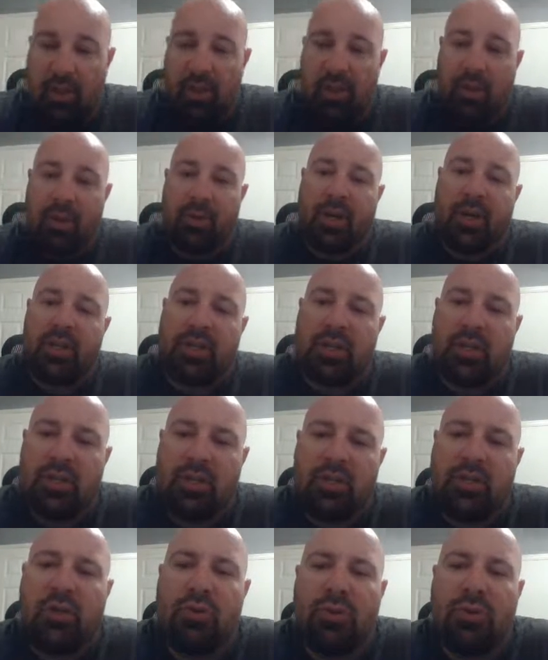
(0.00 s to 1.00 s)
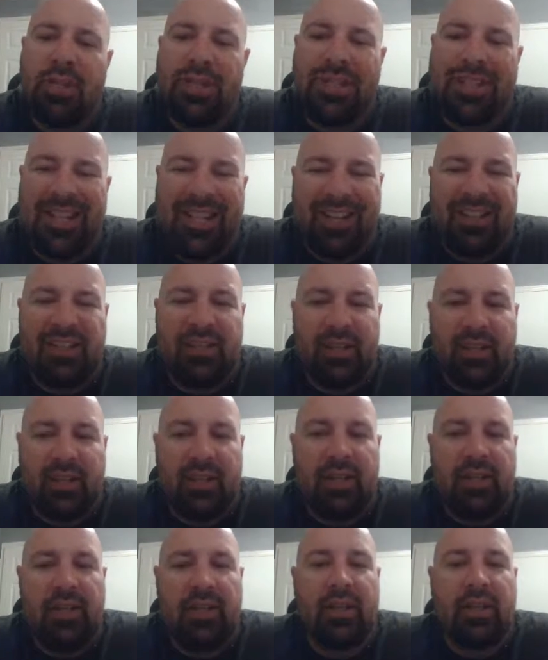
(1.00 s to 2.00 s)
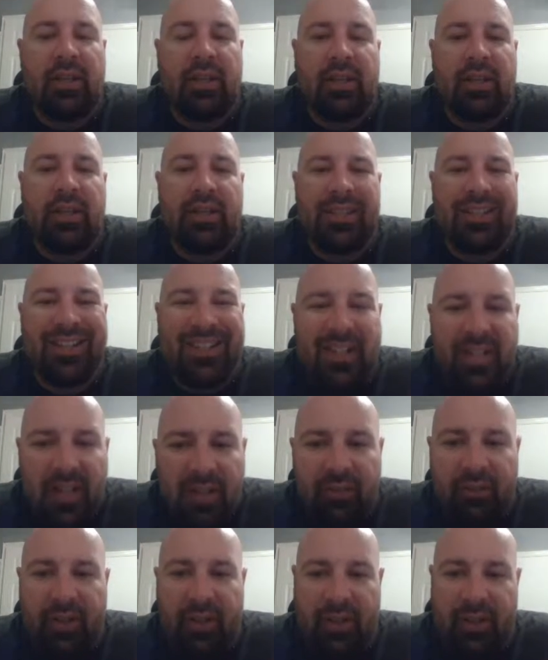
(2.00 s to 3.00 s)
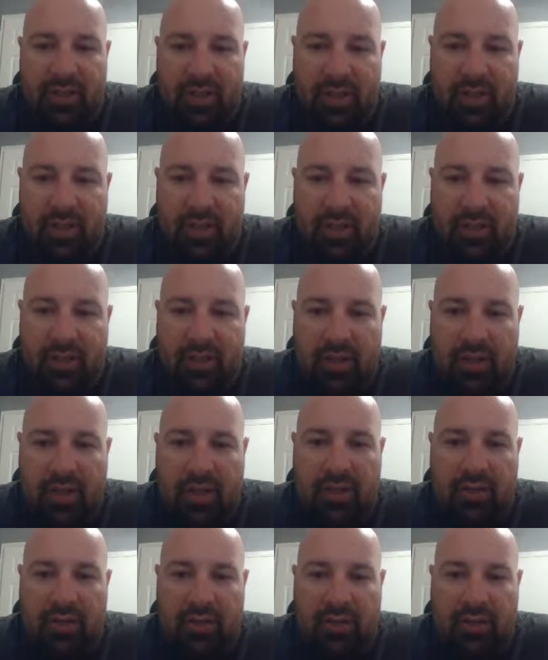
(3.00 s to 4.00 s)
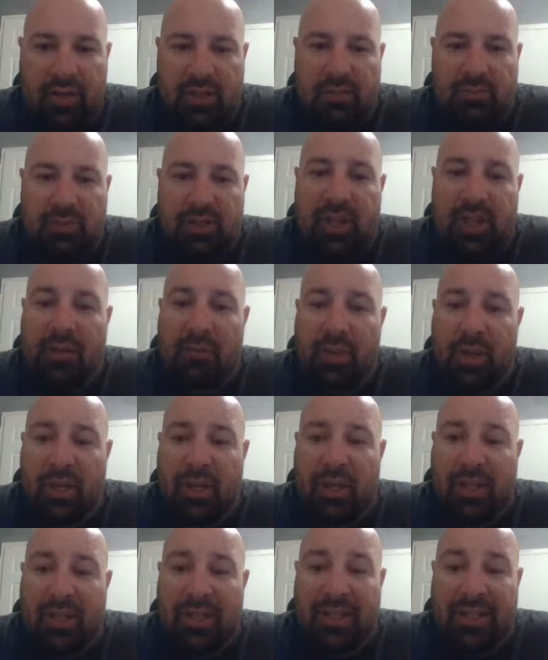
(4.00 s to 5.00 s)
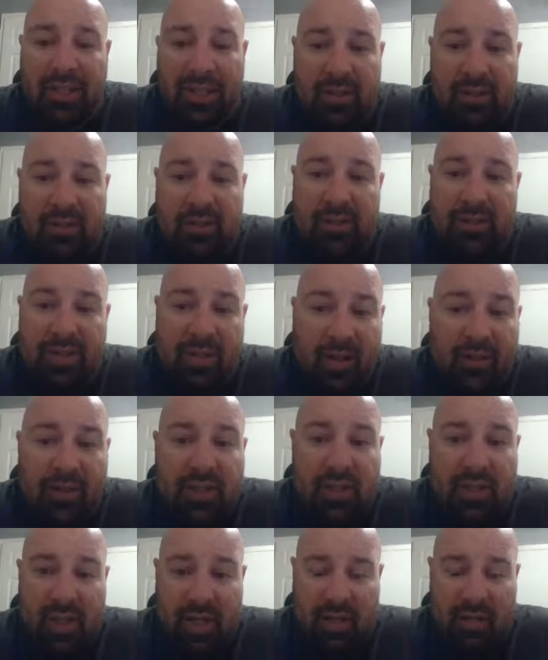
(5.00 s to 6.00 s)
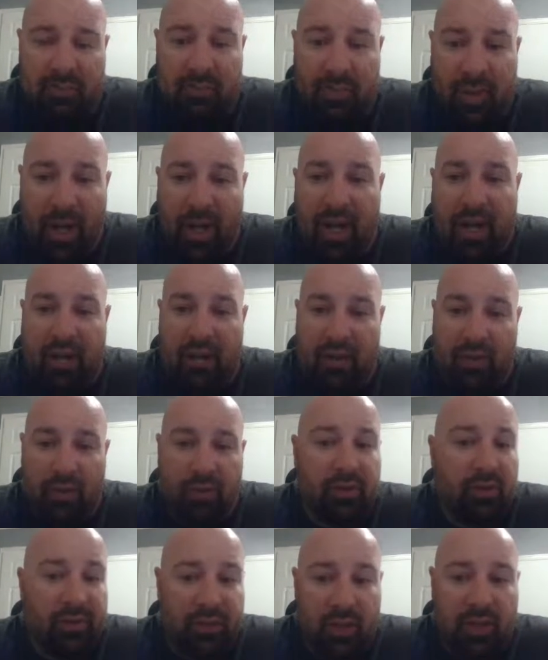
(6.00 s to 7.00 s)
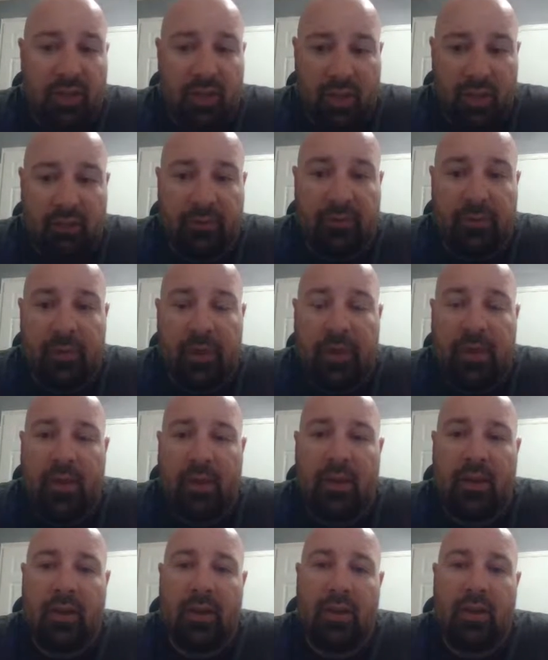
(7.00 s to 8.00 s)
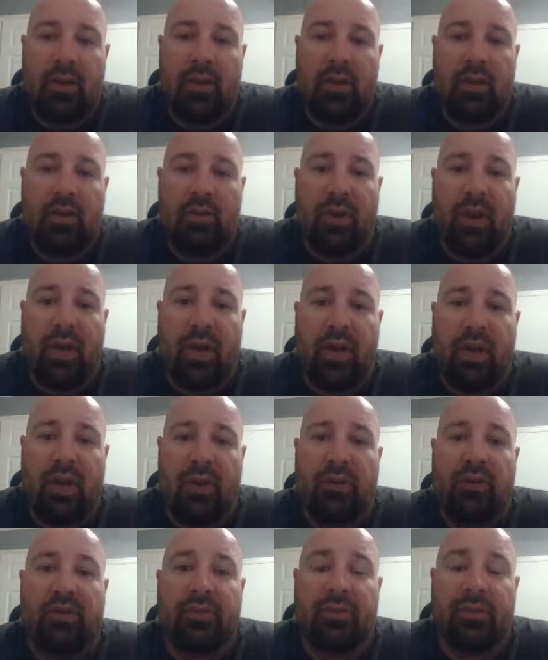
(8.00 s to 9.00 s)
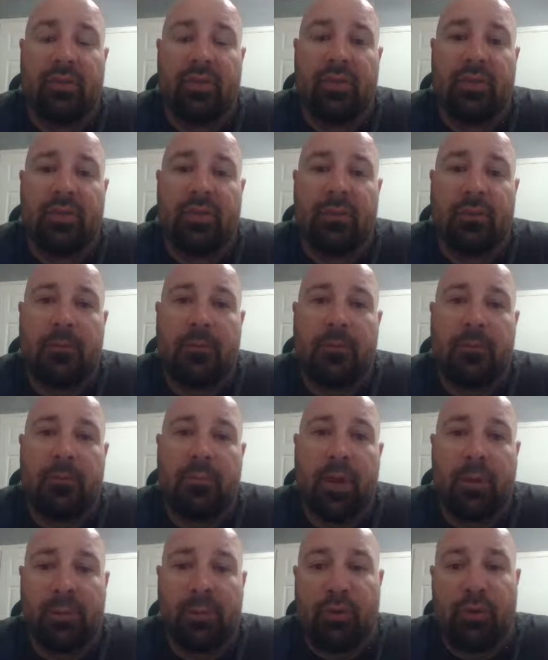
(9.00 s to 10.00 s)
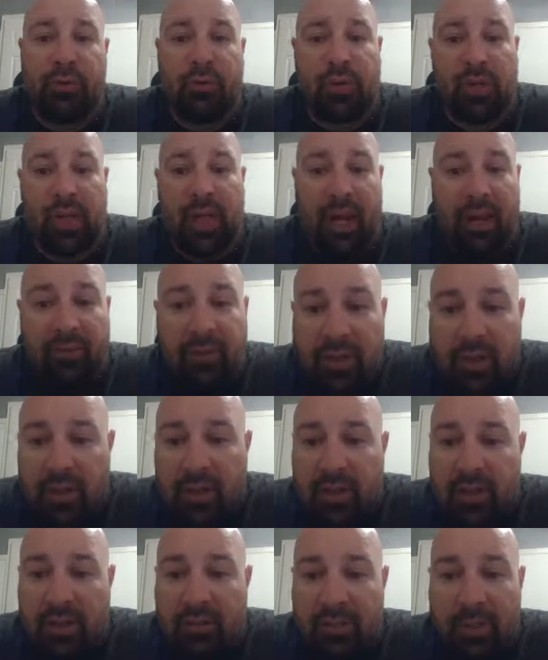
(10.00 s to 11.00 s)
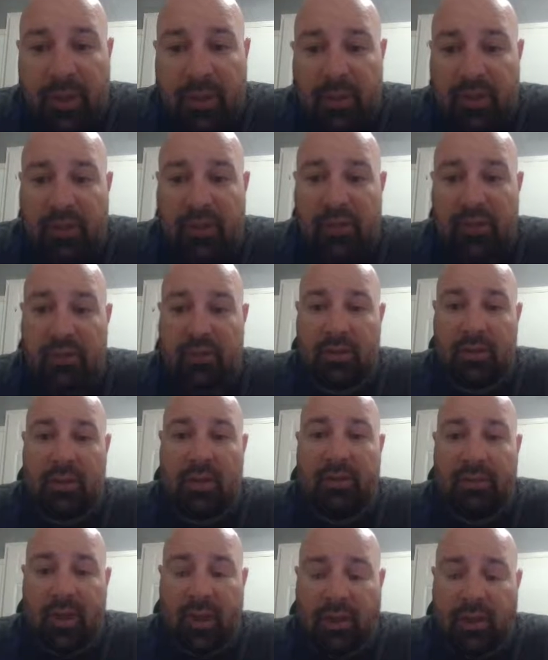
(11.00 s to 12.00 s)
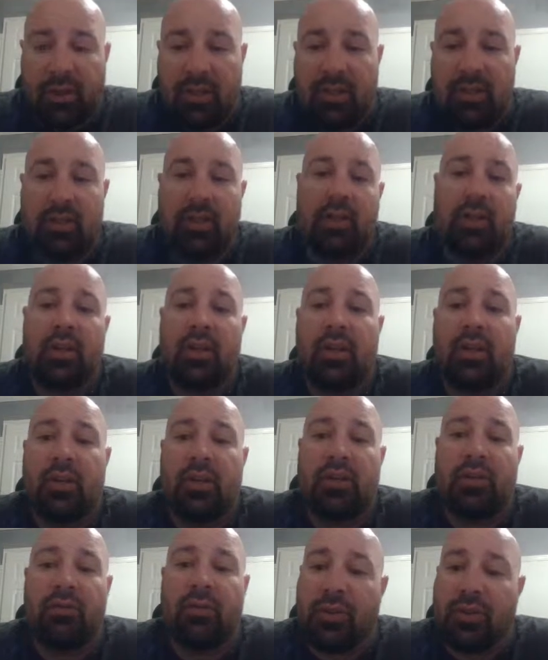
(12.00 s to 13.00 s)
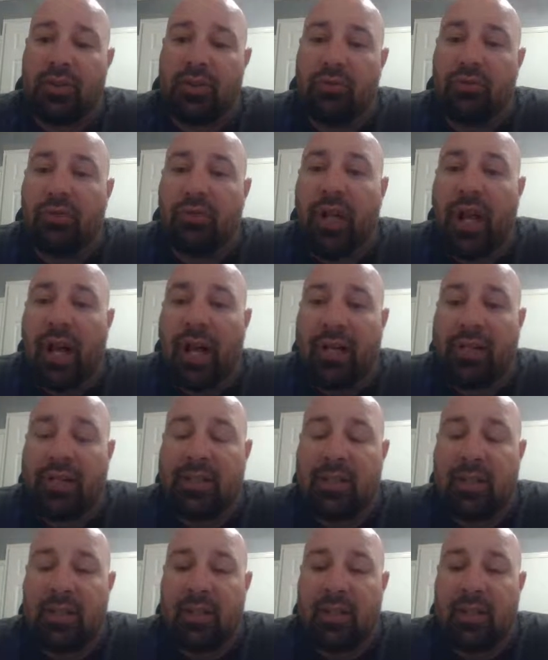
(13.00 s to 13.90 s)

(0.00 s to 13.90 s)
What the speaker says: And we're going to see two distinctly different ecosystems that have been devastated by overfishing. You have people whose livelihoods have been affected. You've also got